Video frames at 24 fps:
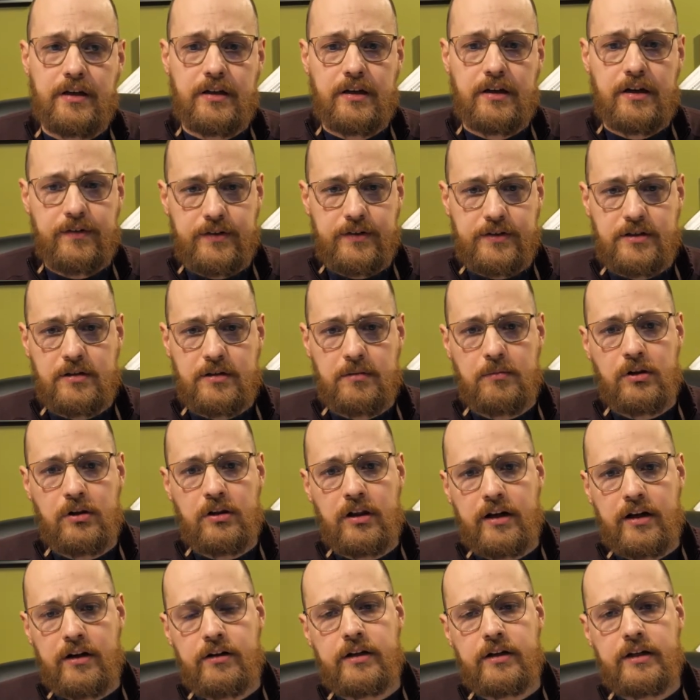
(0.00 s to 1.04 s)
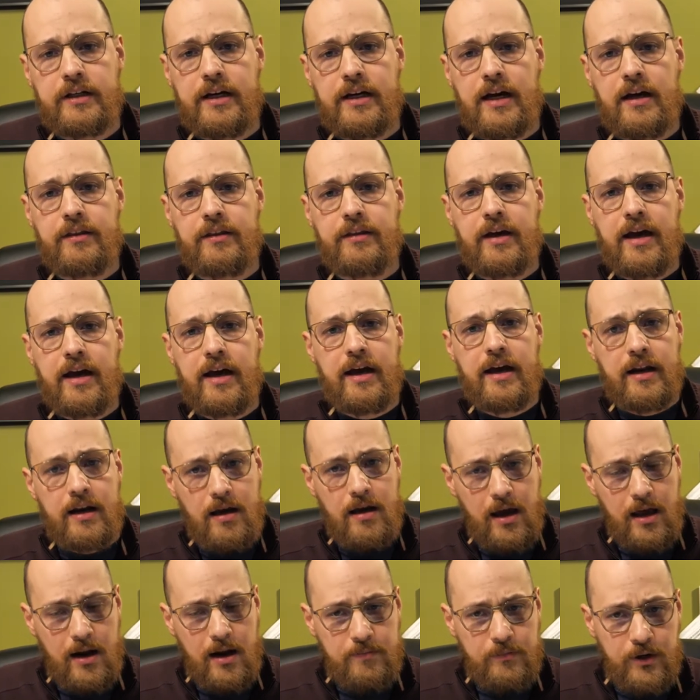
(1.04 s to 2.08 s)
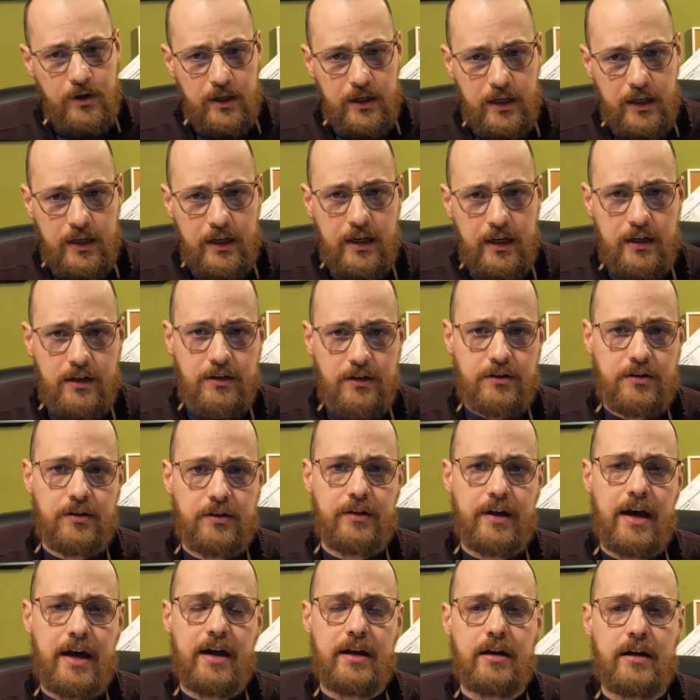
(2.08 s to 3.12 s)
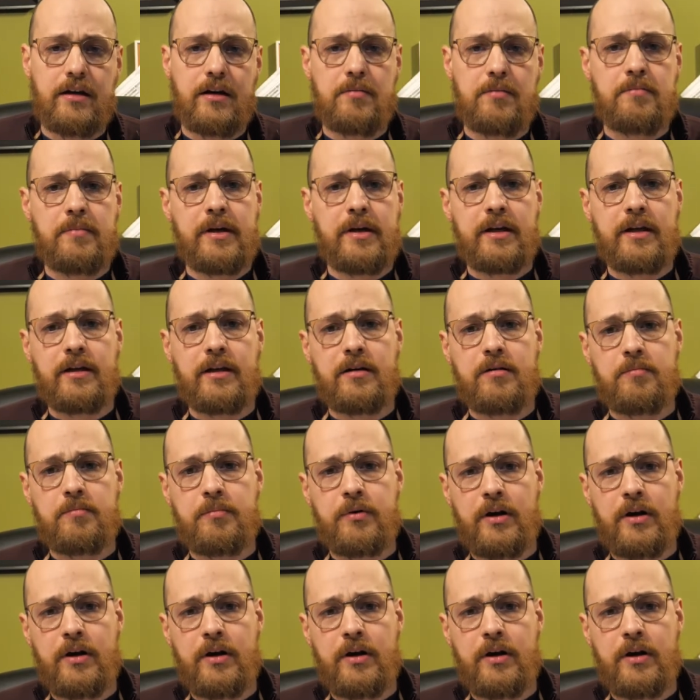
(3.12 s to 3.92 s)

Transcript: give us some clarity on that, and, and I'm going to get to that in a minute.